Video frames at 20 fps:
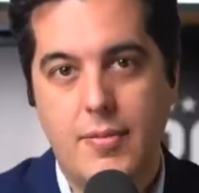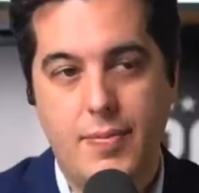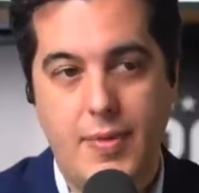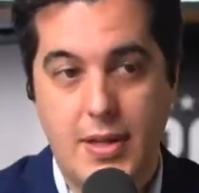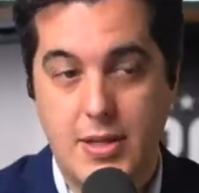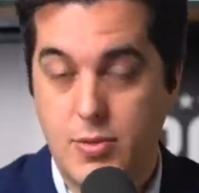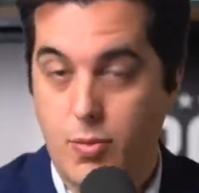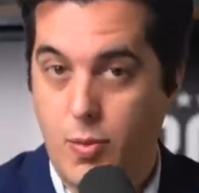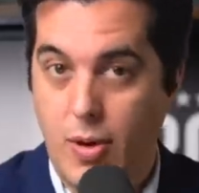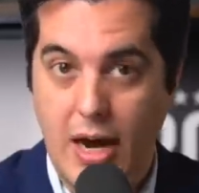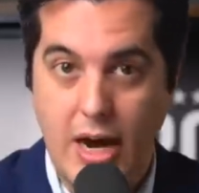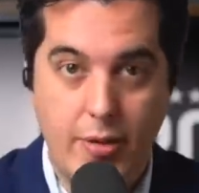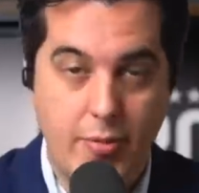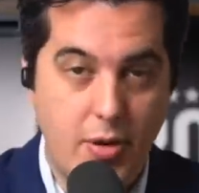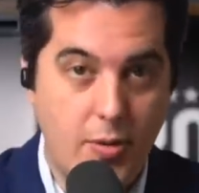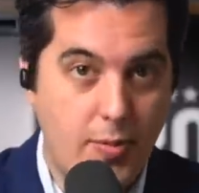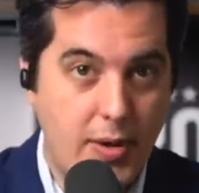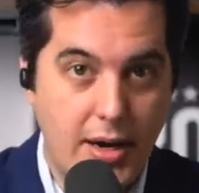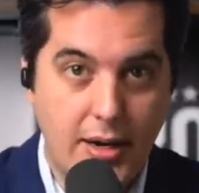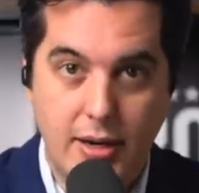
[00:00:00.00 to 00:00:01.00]
That's why
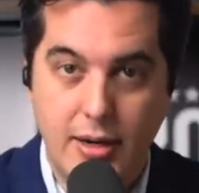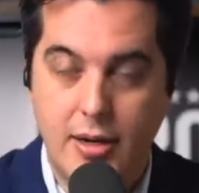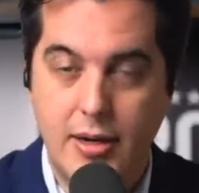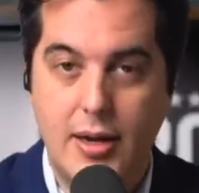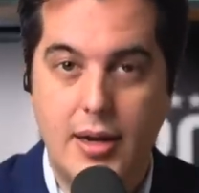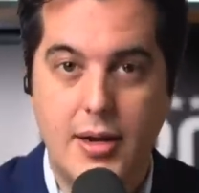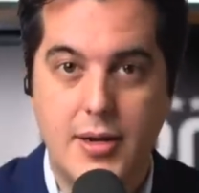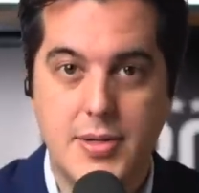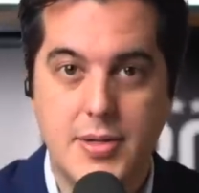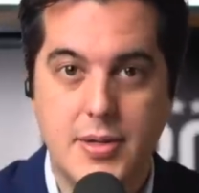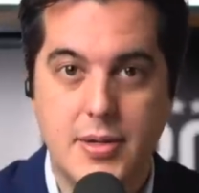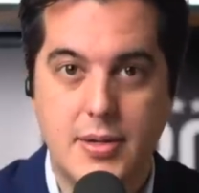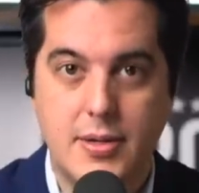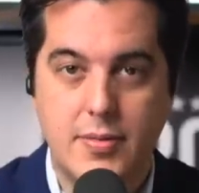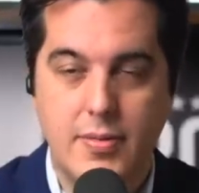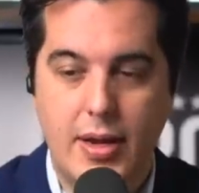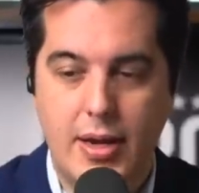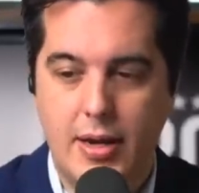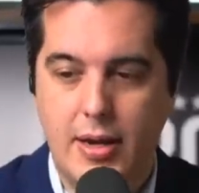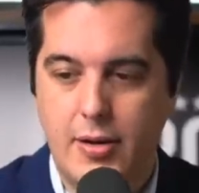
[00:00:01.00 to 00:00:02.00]
we recognize it.
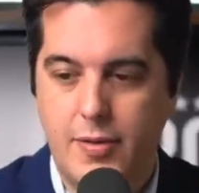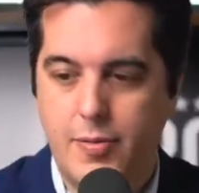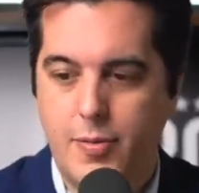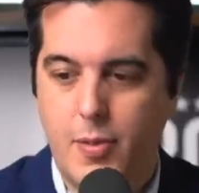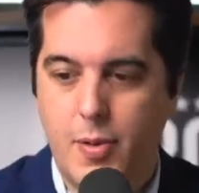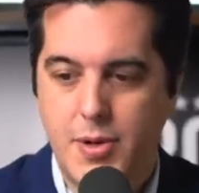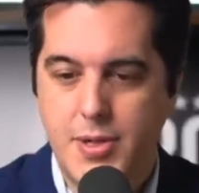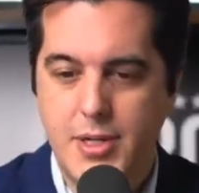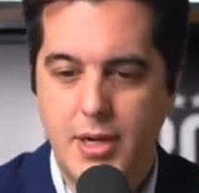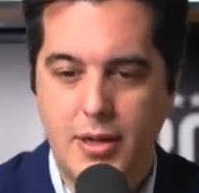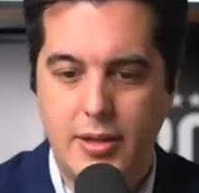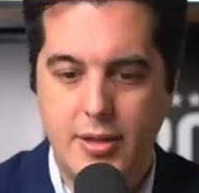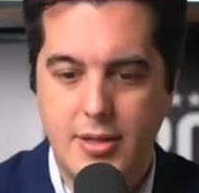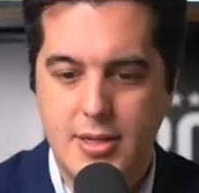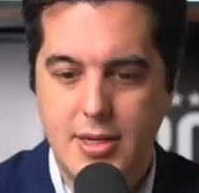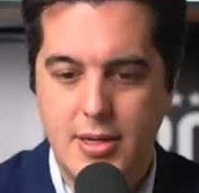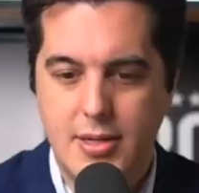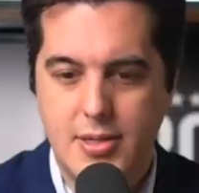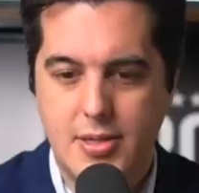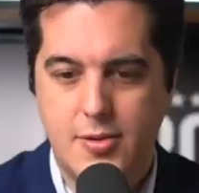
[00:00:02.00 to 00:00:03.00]
And unfortunately,
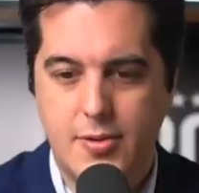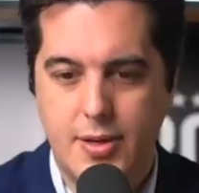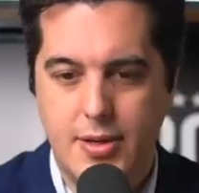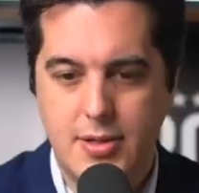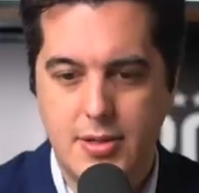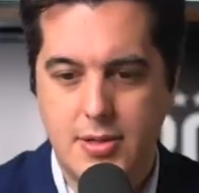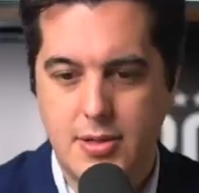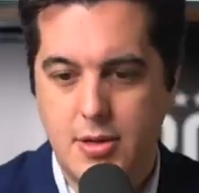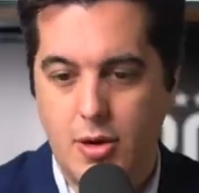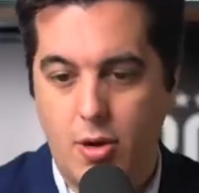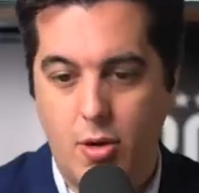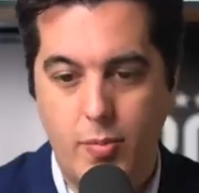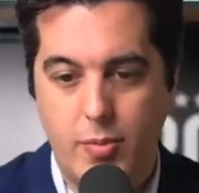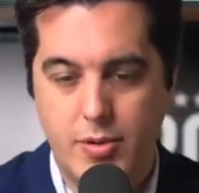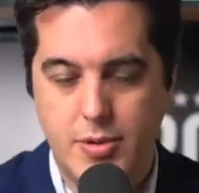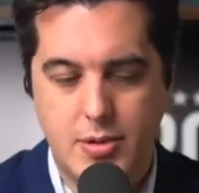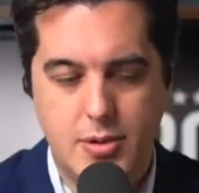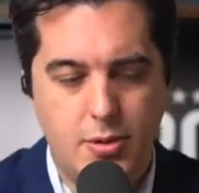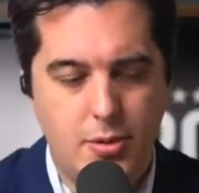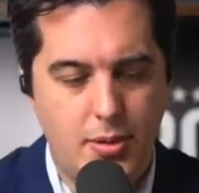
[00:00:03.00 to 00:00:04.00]
this history is just
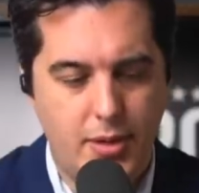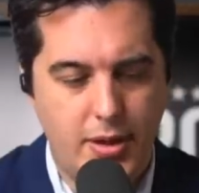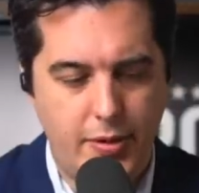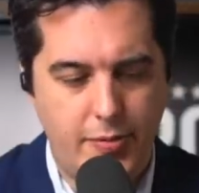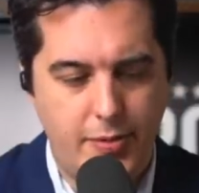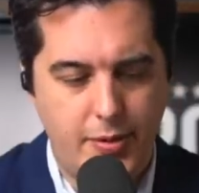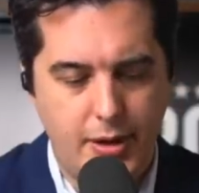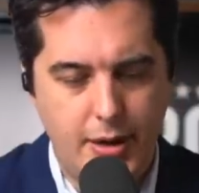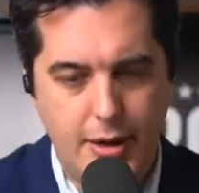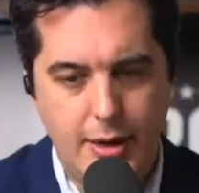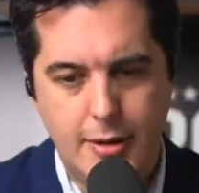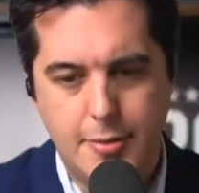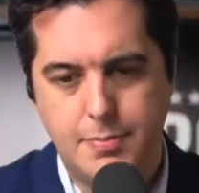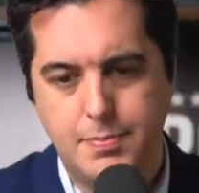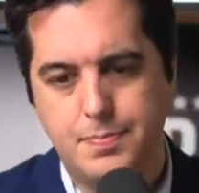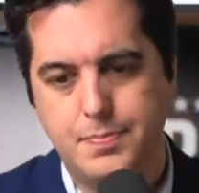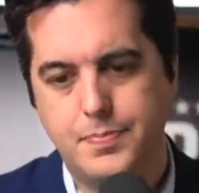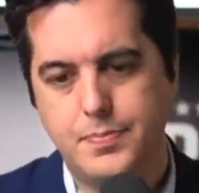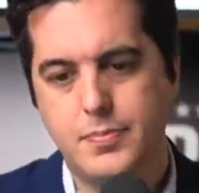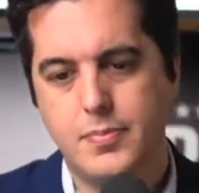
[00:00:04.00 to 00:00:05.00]
almost totally forgotten.